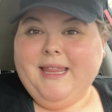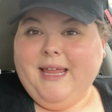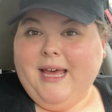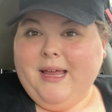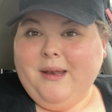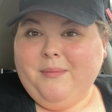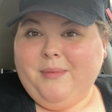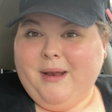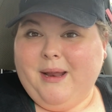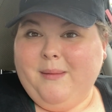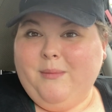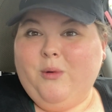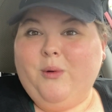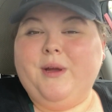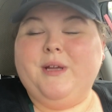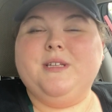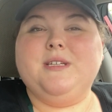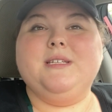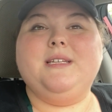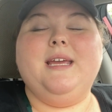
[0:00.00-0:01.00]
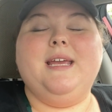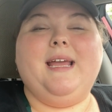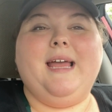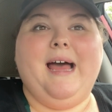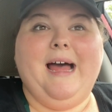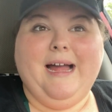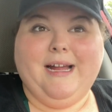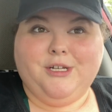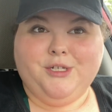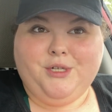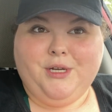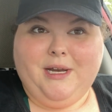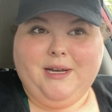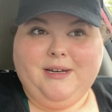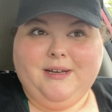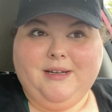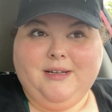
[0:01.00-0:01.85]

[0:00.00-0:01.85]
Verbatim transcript: that, but I'm going to take action.